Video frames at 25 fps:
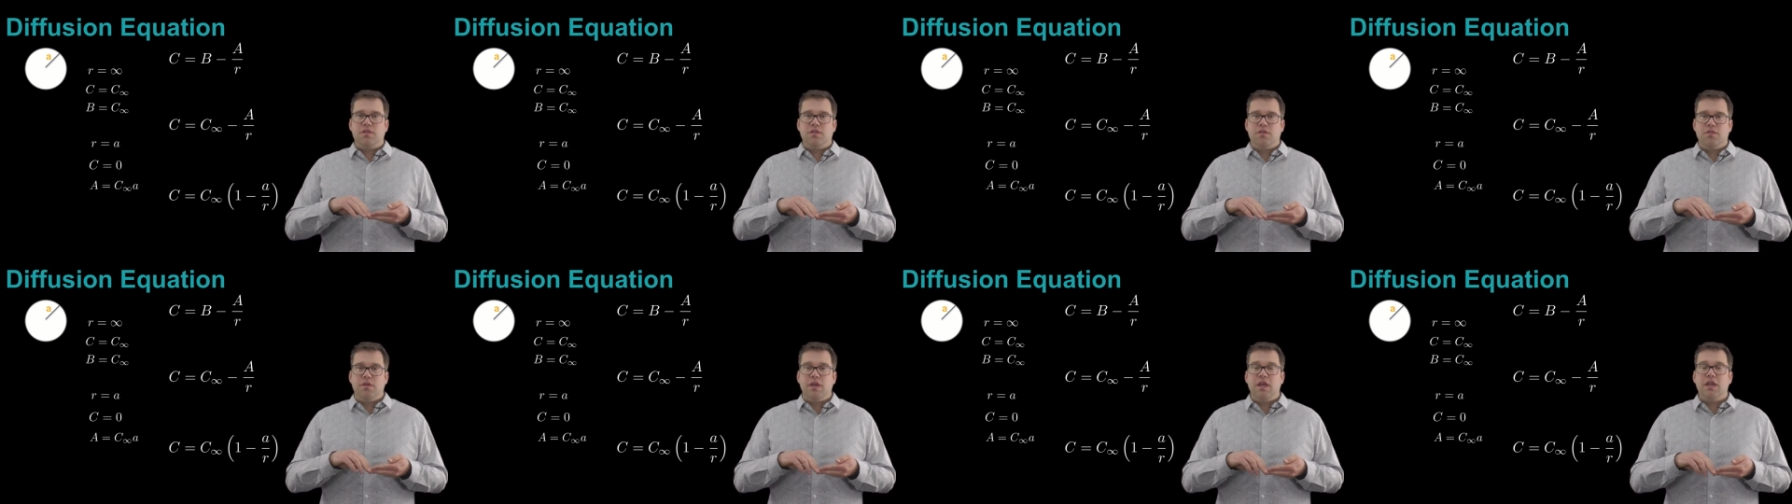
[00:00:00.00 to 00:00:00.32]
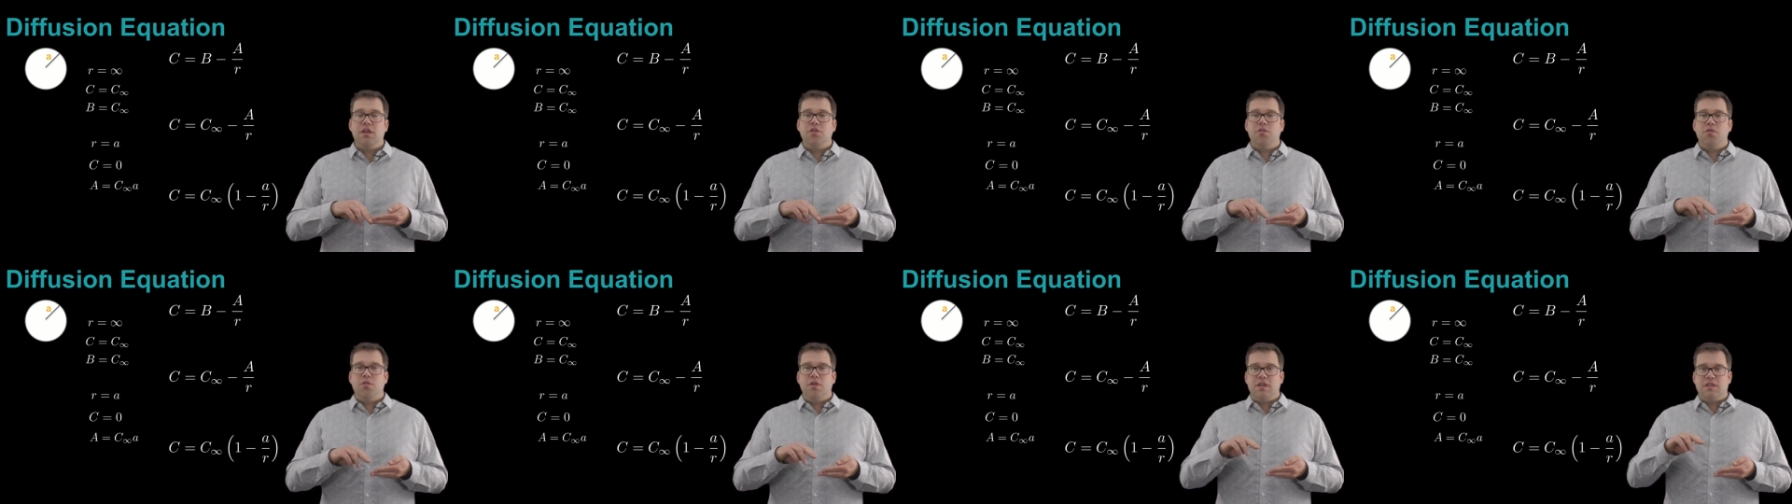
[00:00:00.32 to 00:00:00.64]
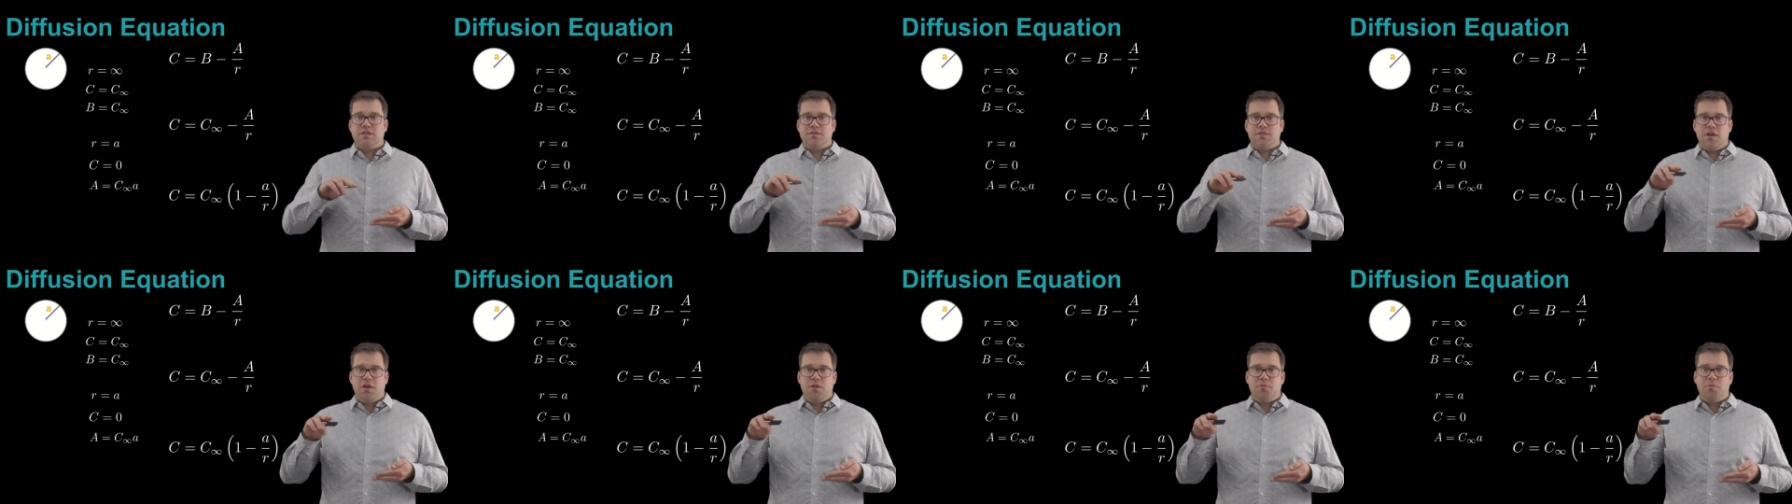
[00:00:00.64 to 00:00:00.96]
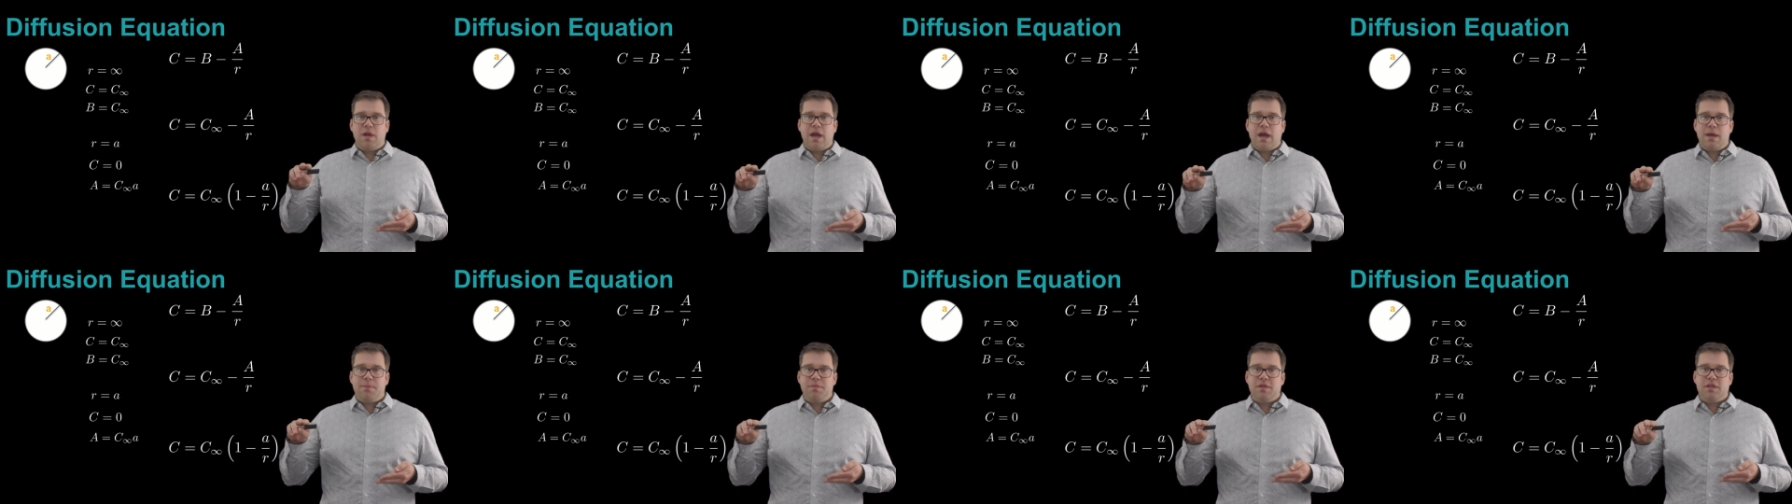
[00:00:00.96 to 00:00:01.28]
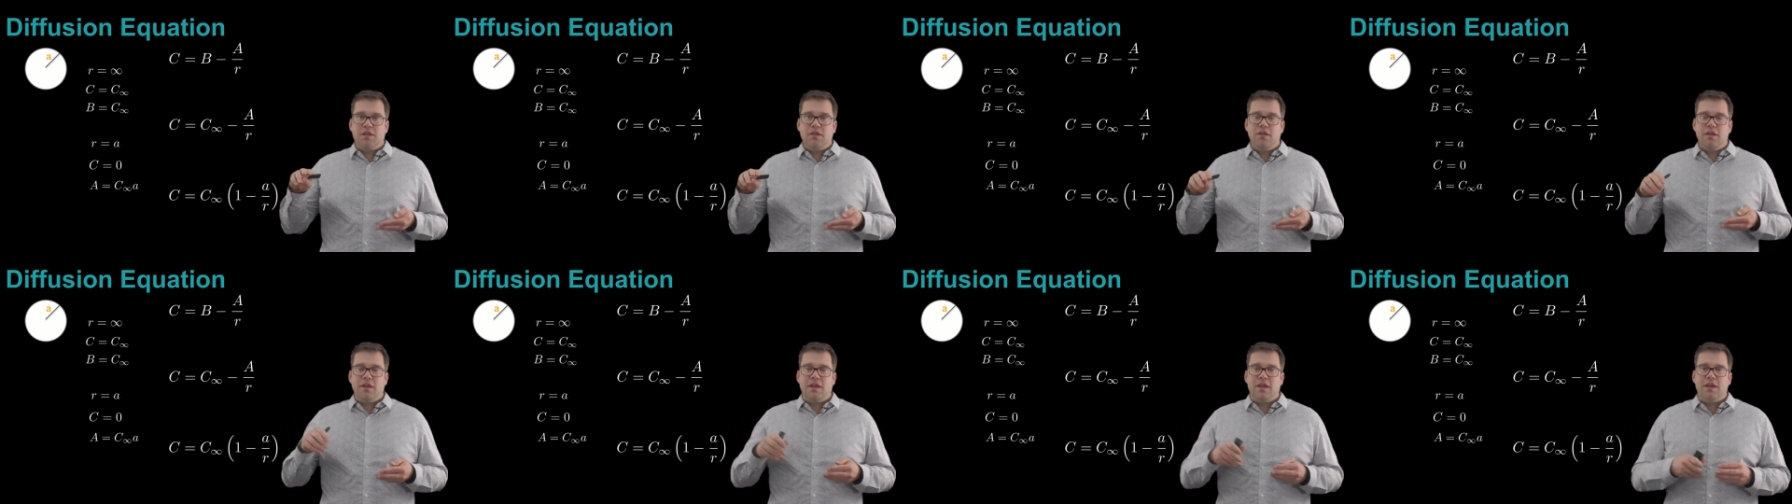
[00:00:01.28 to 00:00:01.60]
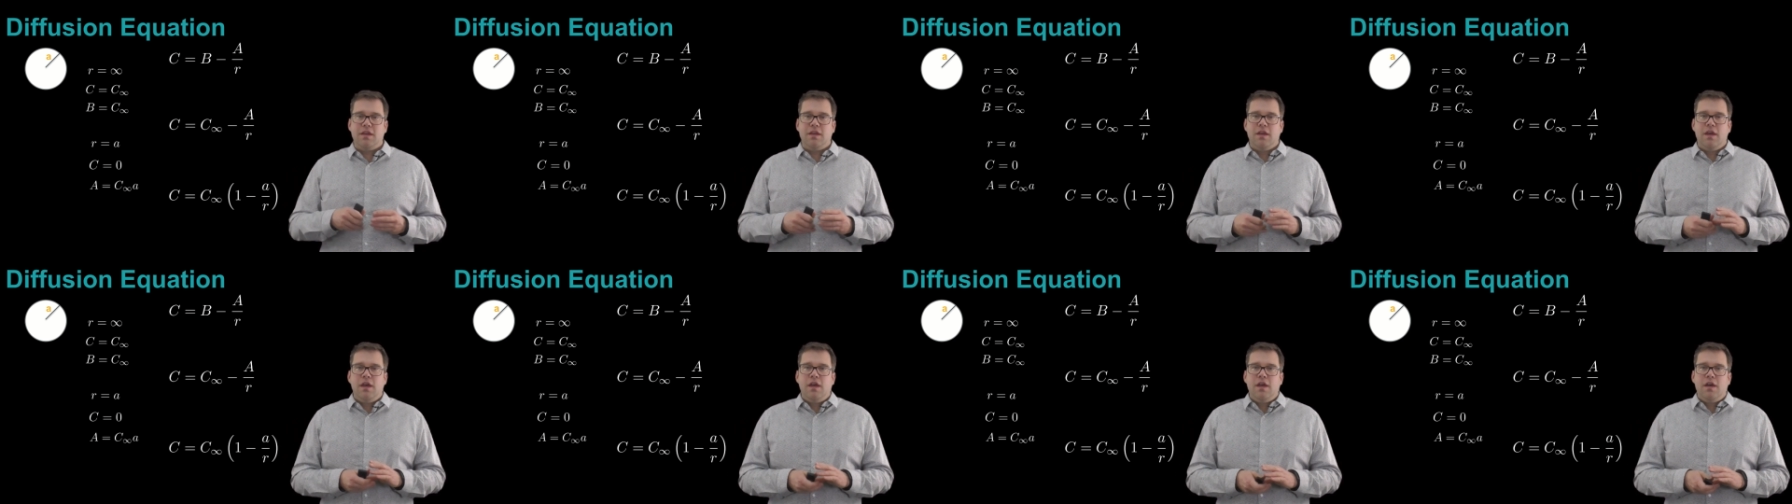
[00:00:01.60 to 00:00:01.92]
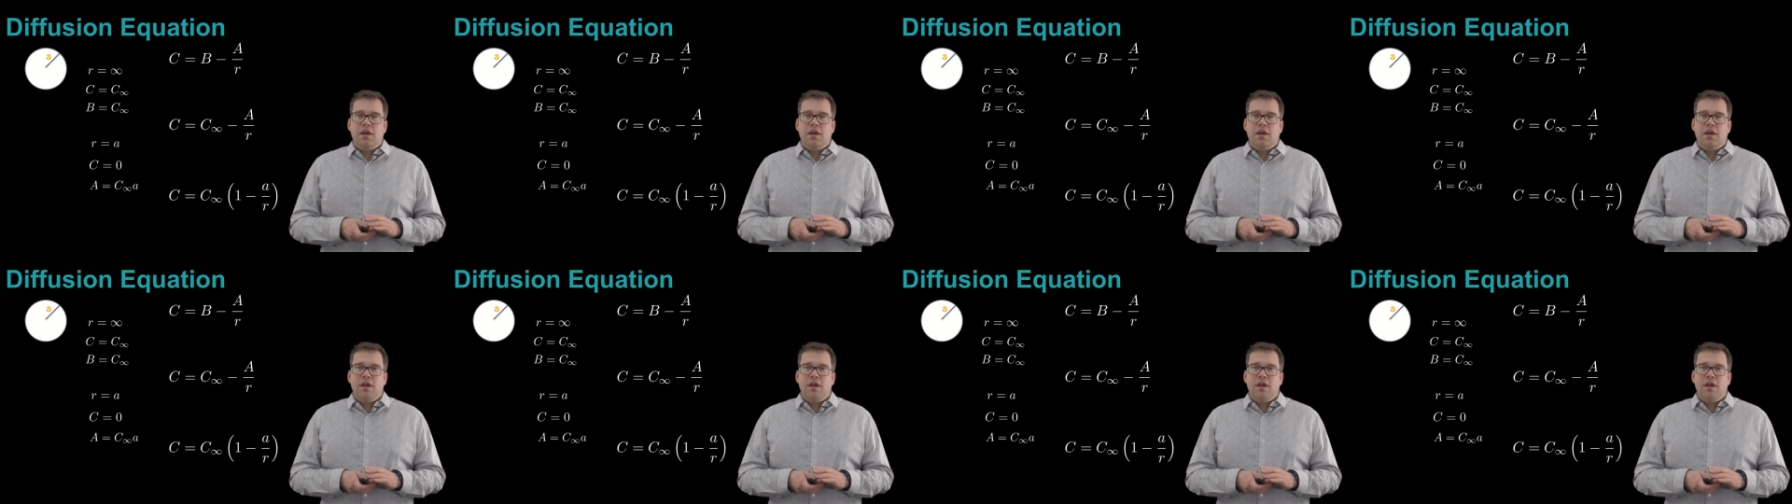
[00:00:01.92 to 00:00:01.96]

to increase very rapidly